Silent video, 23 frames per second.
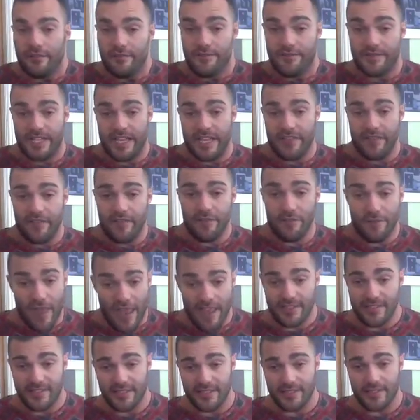say the
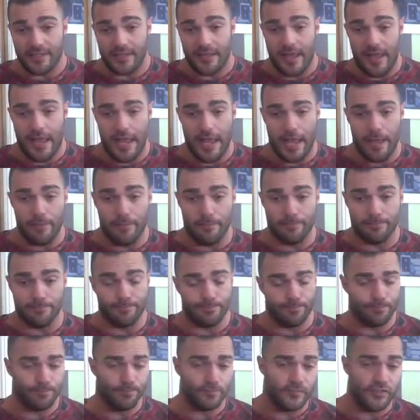first
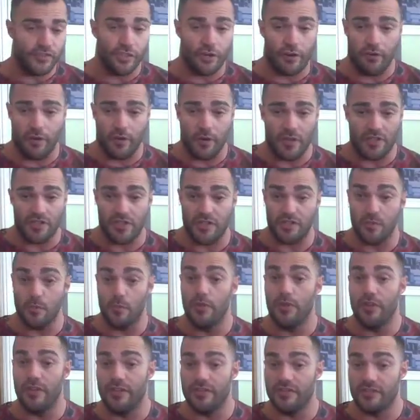security question is
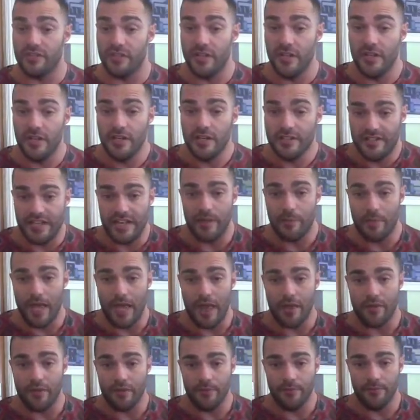mother's date
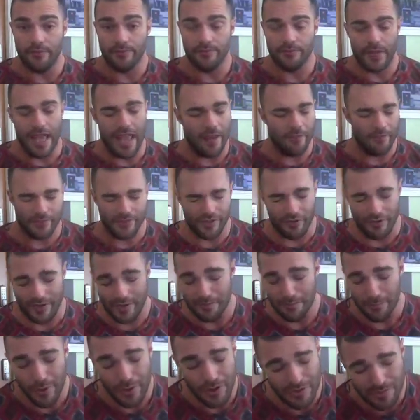of
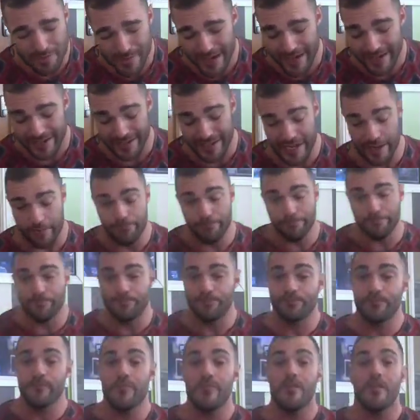birth. Mother's maiden name.
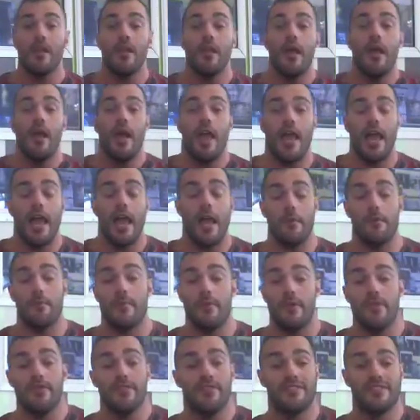
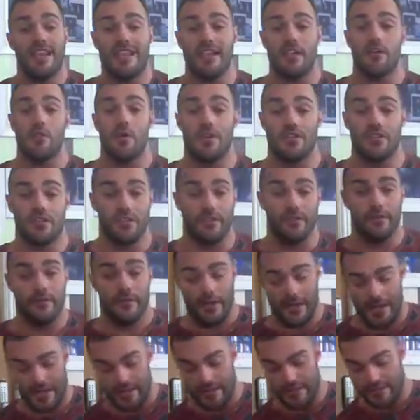The second question
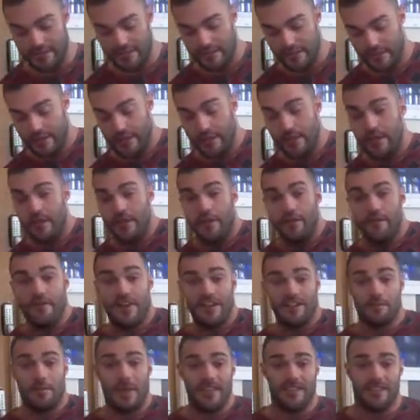is
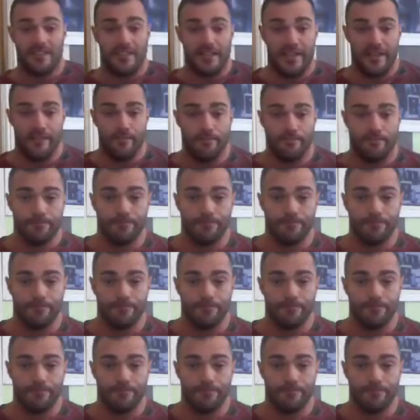first pet's name.